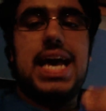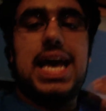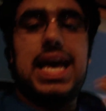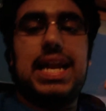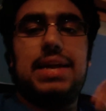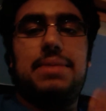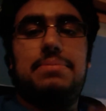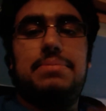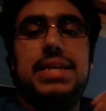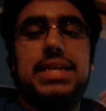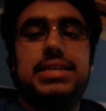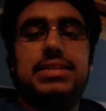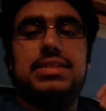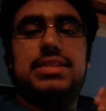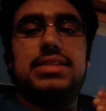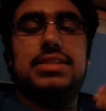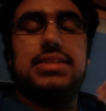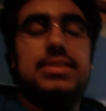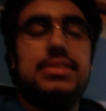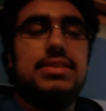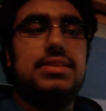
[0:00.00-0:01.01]
out of
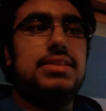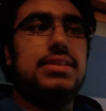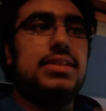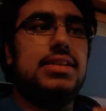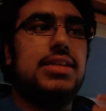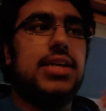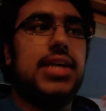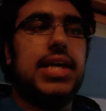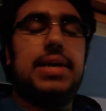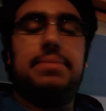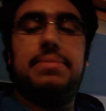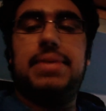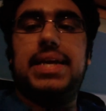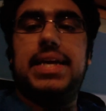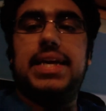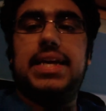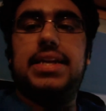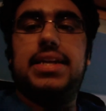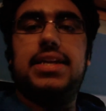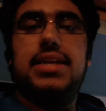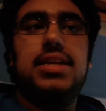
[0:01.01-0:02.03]
business. You know what I
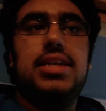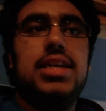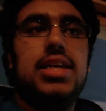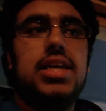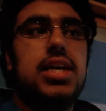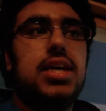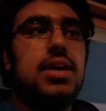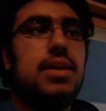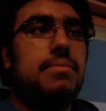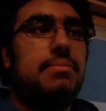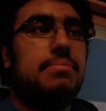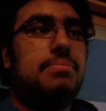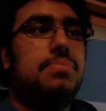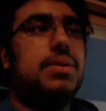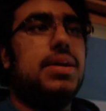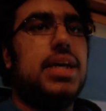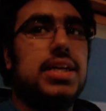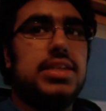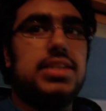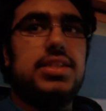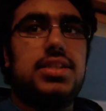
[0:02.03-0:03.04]
mean?
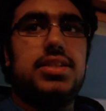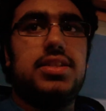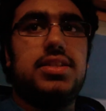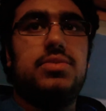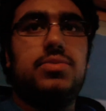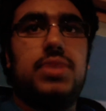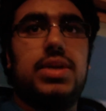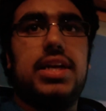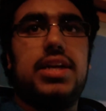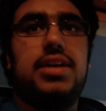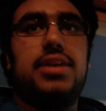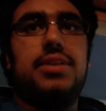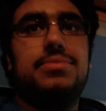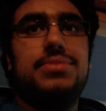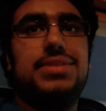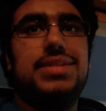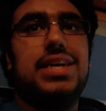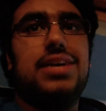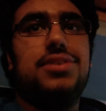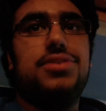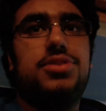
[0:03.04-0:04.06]
But when it
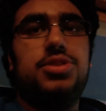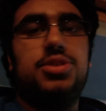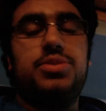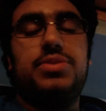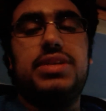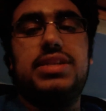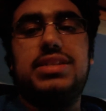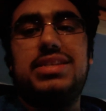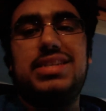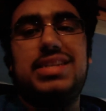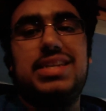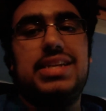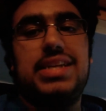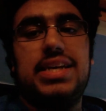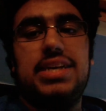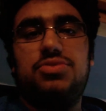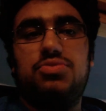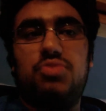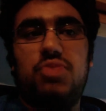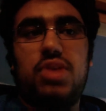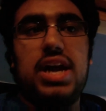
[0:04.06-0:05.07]
comes down to it,
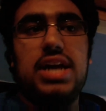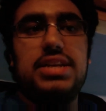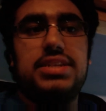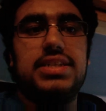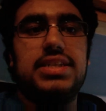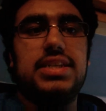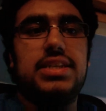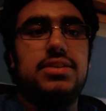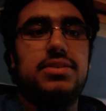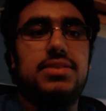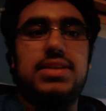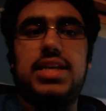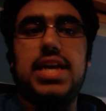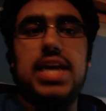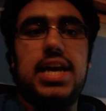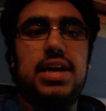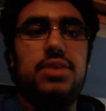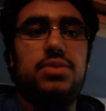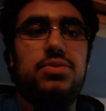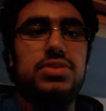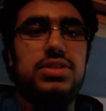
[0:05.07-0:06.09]
TNA's rising,
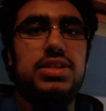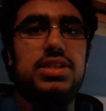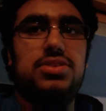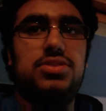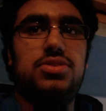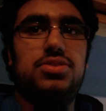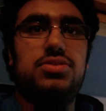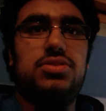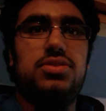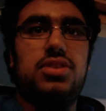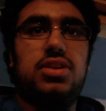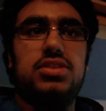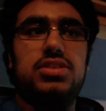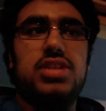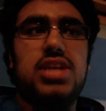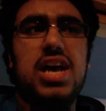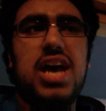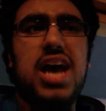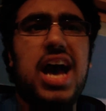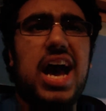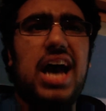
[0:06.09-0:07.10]
getting all these new
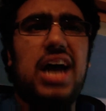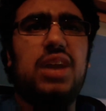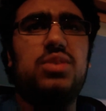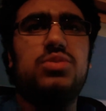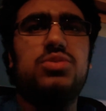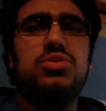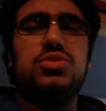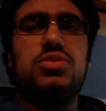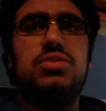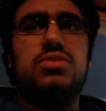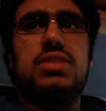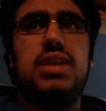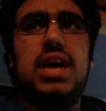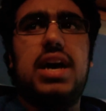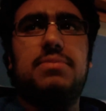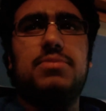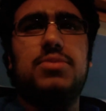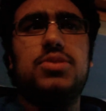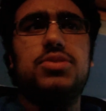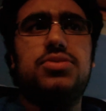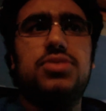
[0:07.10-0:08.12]
stars. I also
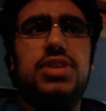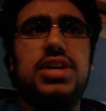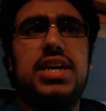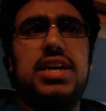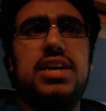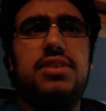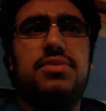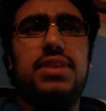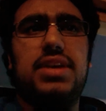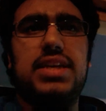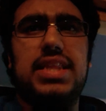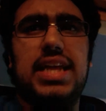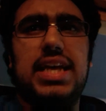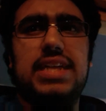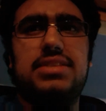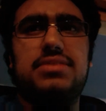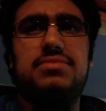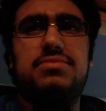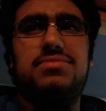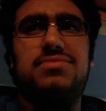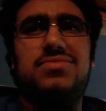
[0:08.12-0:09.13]
I'm also hearing
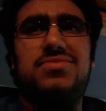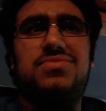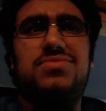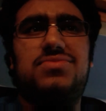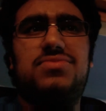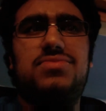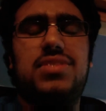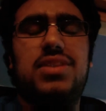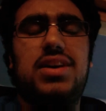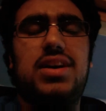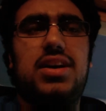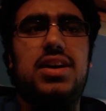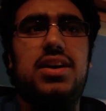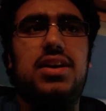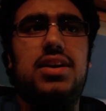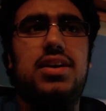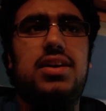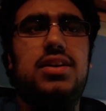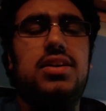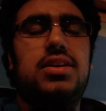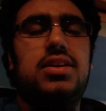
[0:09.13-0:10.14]
that
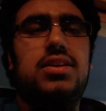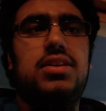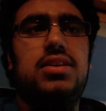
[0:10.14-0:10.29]
uh,